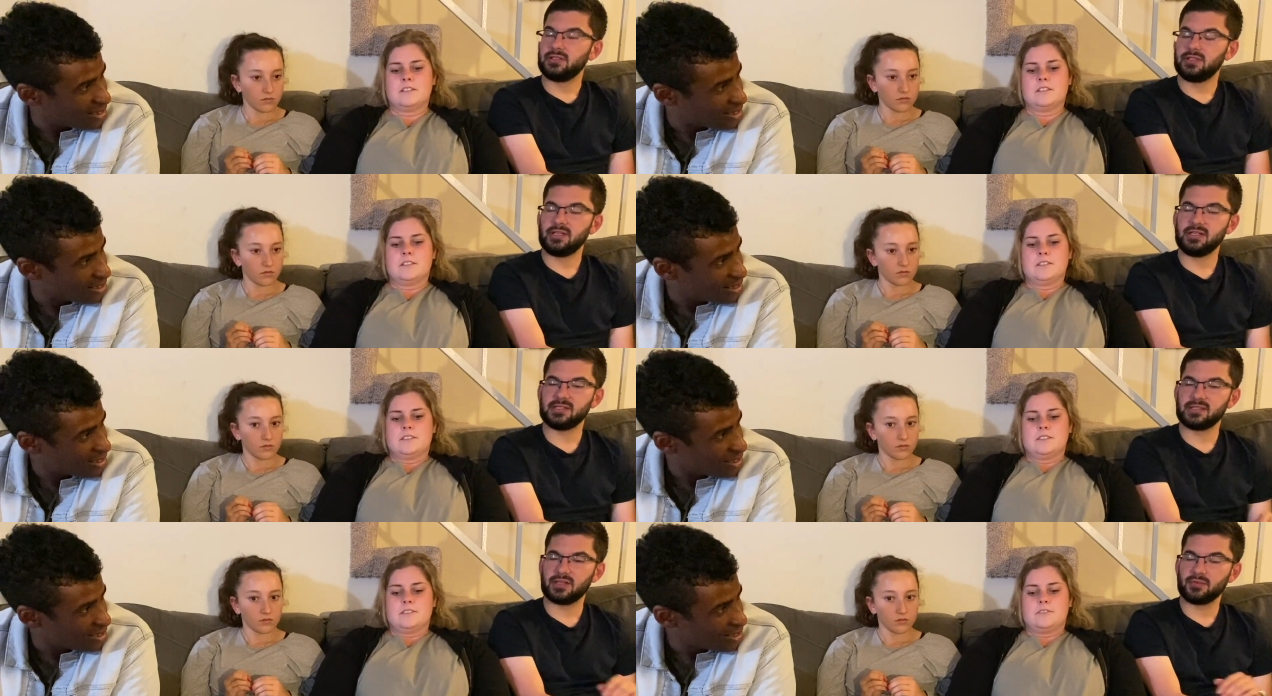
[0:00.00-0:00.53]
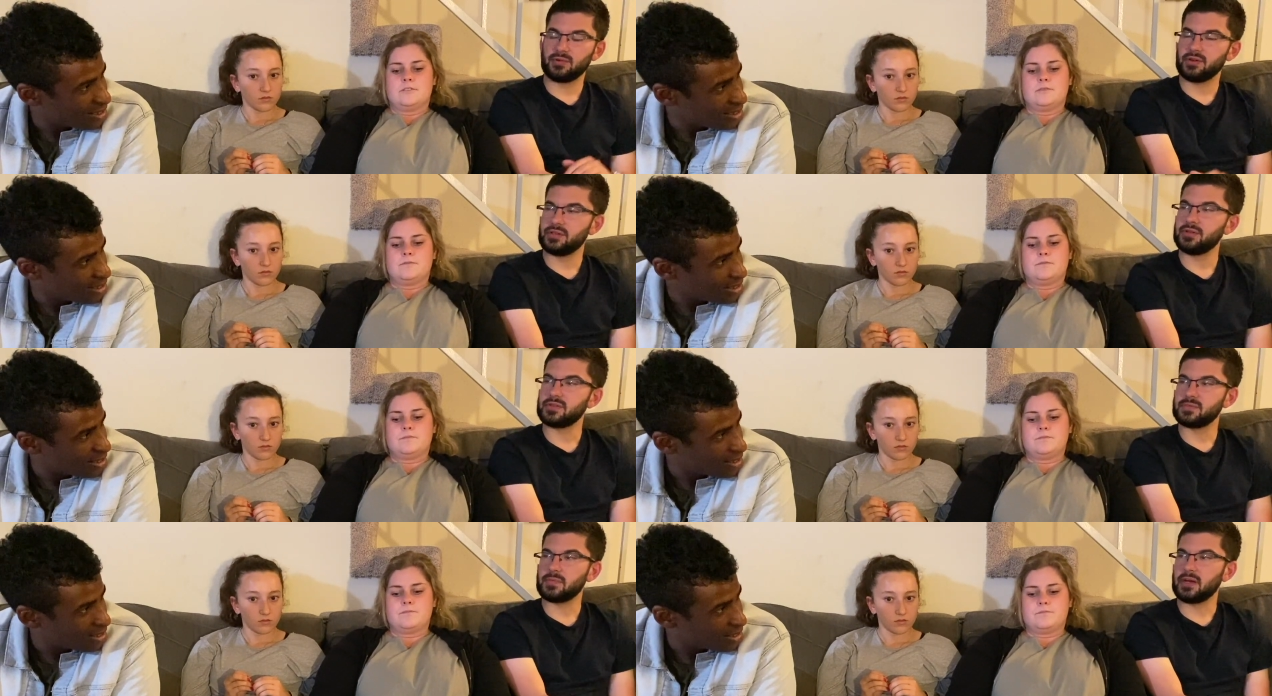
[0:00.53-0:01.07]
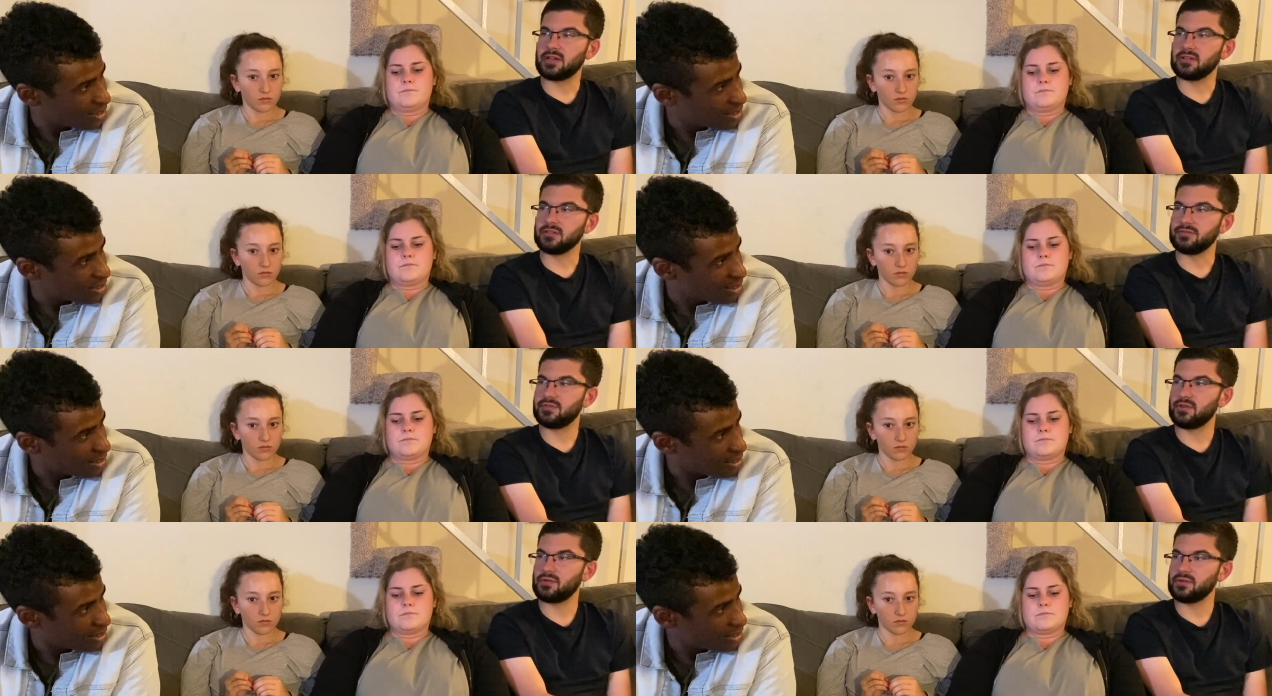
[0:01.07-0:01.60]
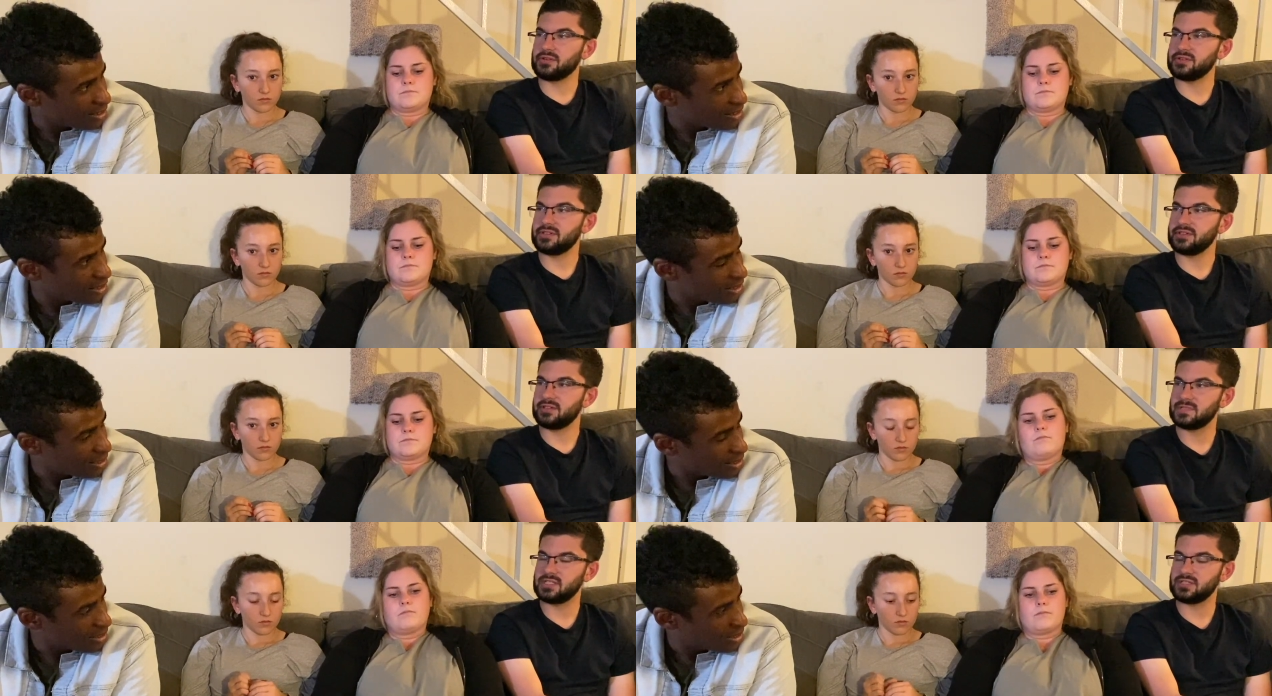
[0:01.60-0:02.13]
Speaker 1: He said we're going to use Michael, of course,
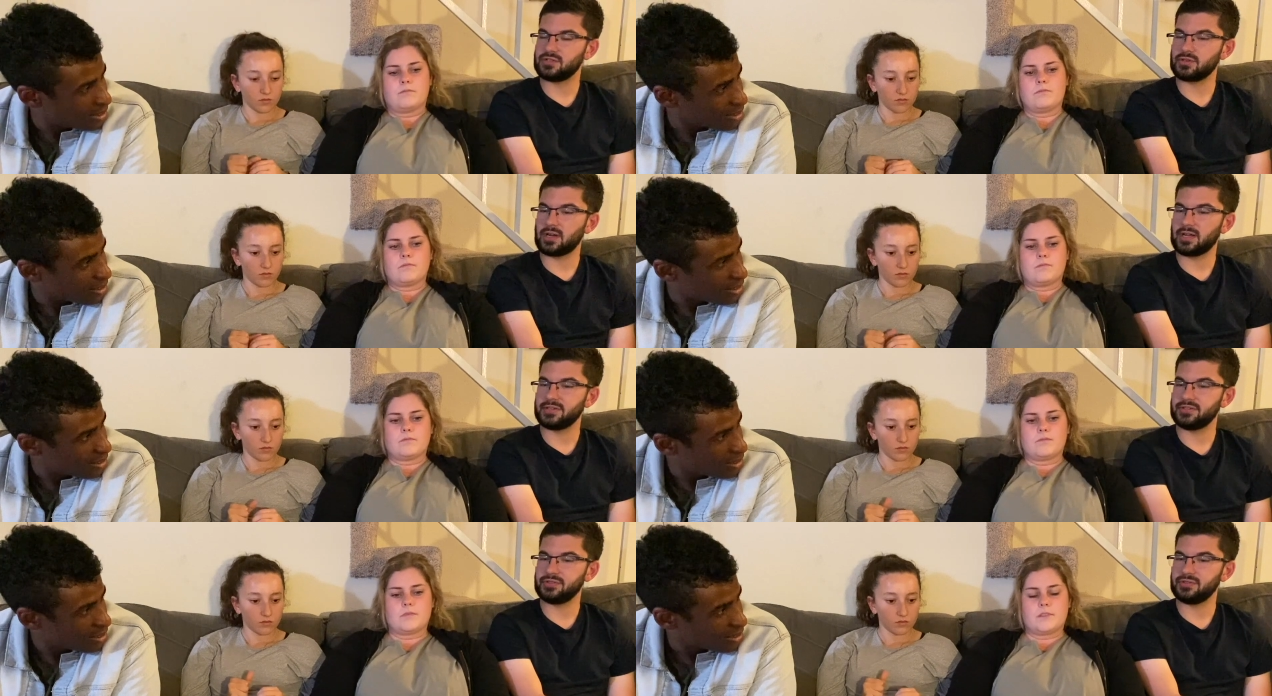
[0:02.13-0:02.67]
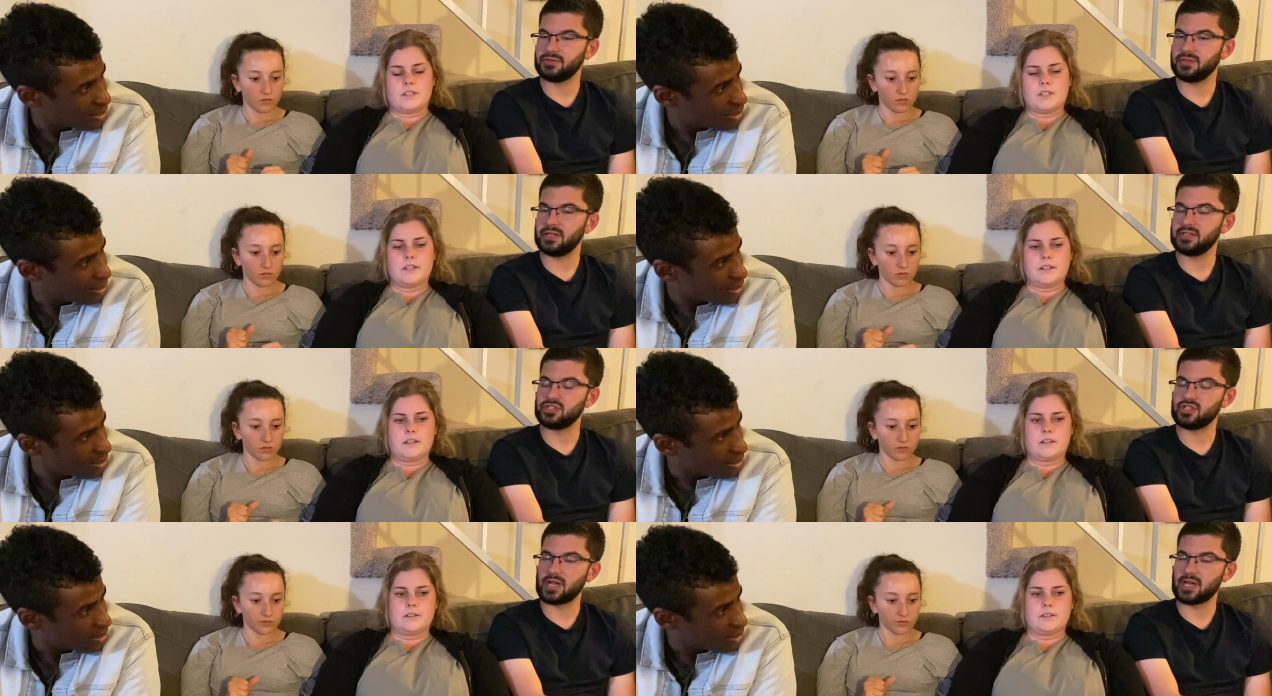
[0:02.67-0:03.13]
to try to get Yeah.